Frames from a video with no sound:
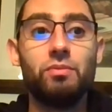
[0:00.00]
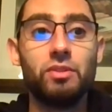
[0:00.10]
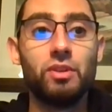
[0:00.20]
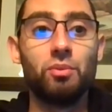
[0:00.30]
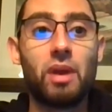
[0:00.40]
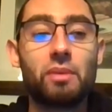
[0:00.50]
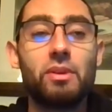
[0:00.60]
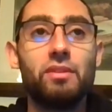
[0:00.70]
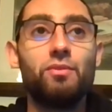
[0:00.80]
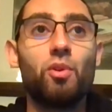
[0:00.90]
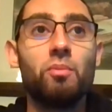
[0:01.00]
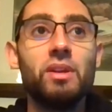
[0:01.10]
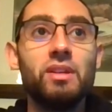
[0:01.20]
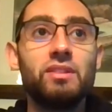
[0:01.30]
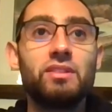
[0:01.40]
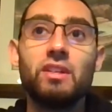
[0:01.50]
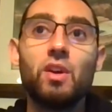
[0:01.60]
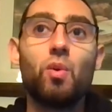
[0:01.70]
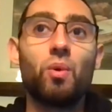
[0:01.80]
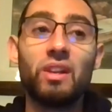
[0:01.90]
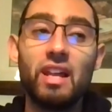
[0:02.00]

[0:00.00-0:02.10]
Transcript: you know, pain in four minutes or